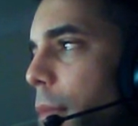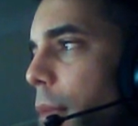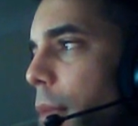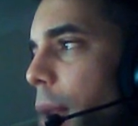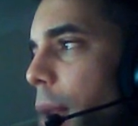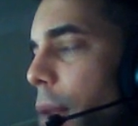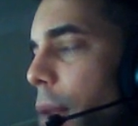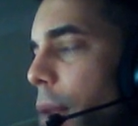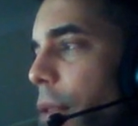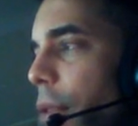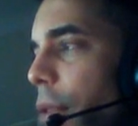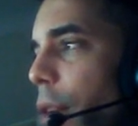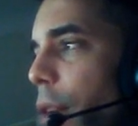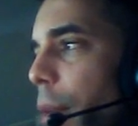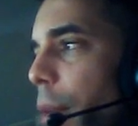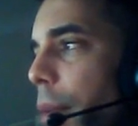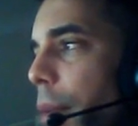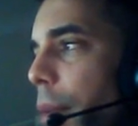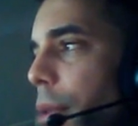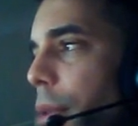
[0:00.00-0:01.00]
I don't think I'll be
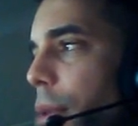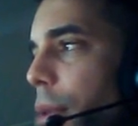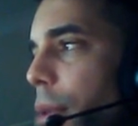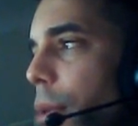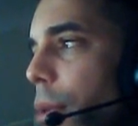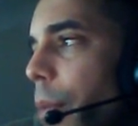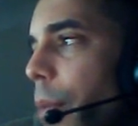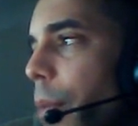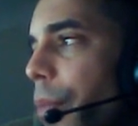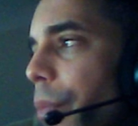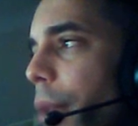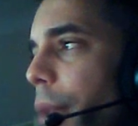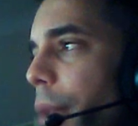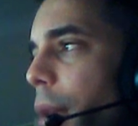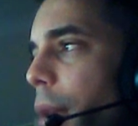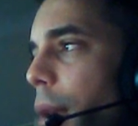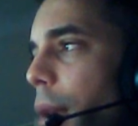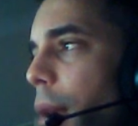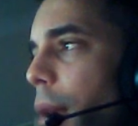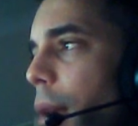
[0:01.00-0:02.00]
able to know.
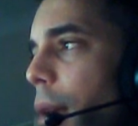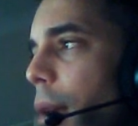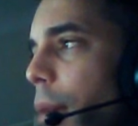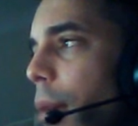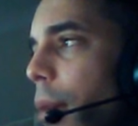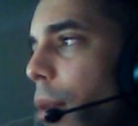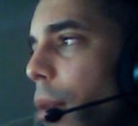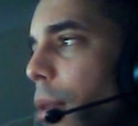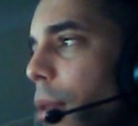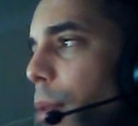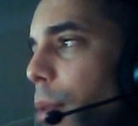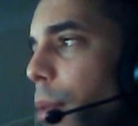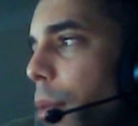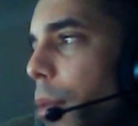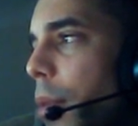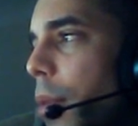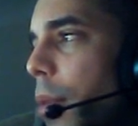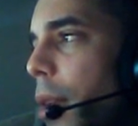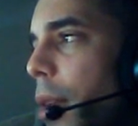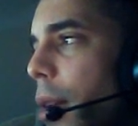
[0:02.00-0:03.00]
But it's
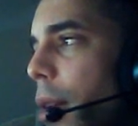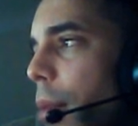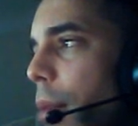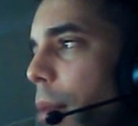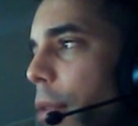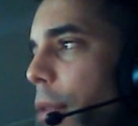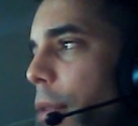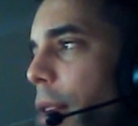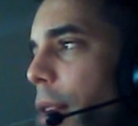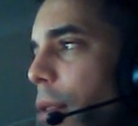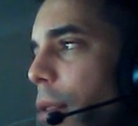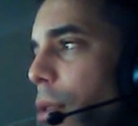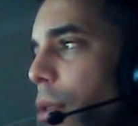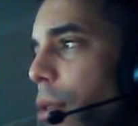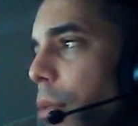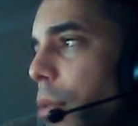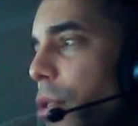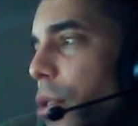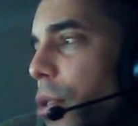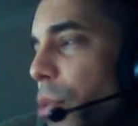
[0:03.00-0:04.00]
probably, I think I was up
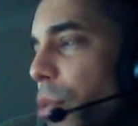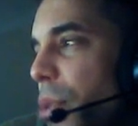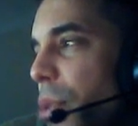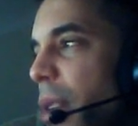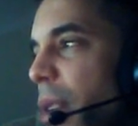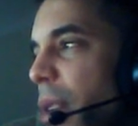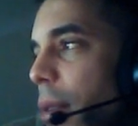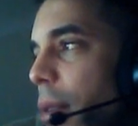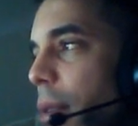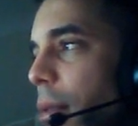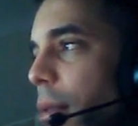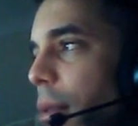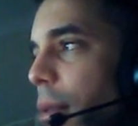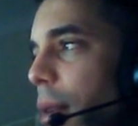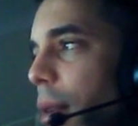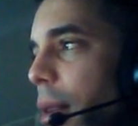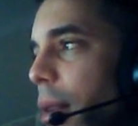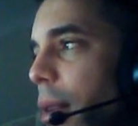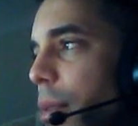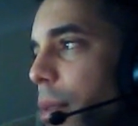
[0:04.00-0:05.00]
2% at
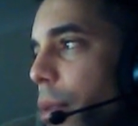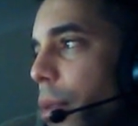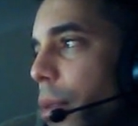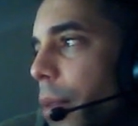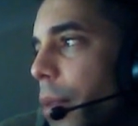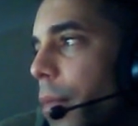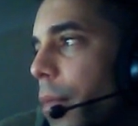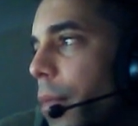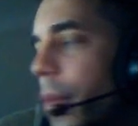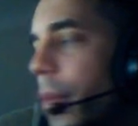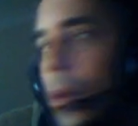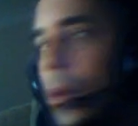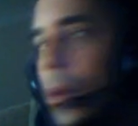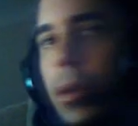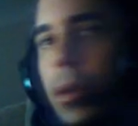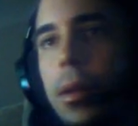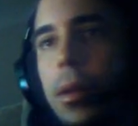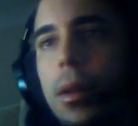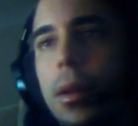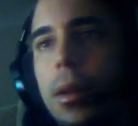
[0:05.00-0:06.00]
this point.
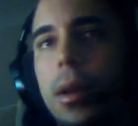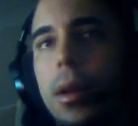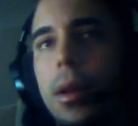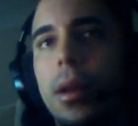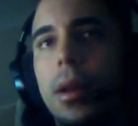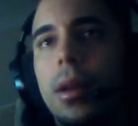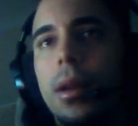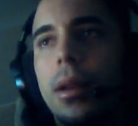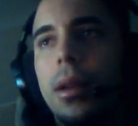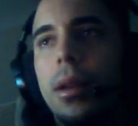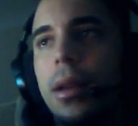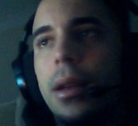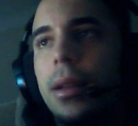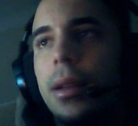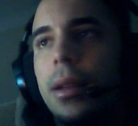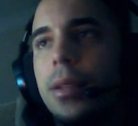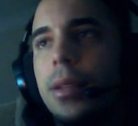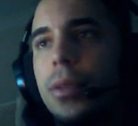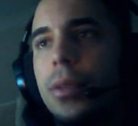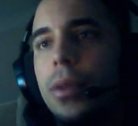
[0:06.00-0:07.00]
Yeah, at this
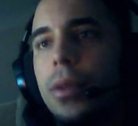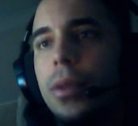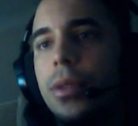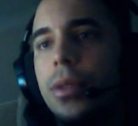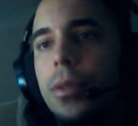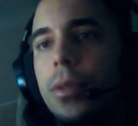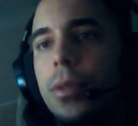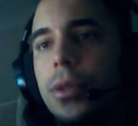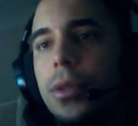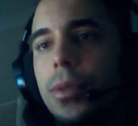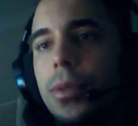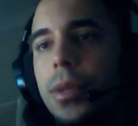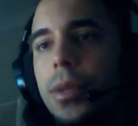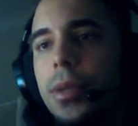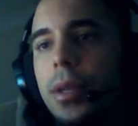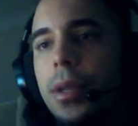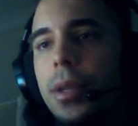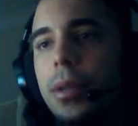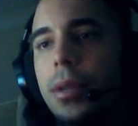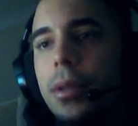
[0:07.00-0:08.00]
point I was up
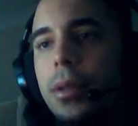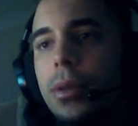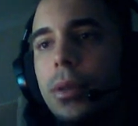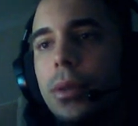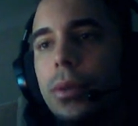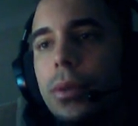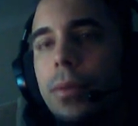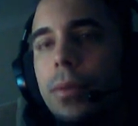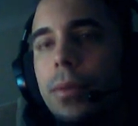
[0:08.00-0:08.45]
2%, so...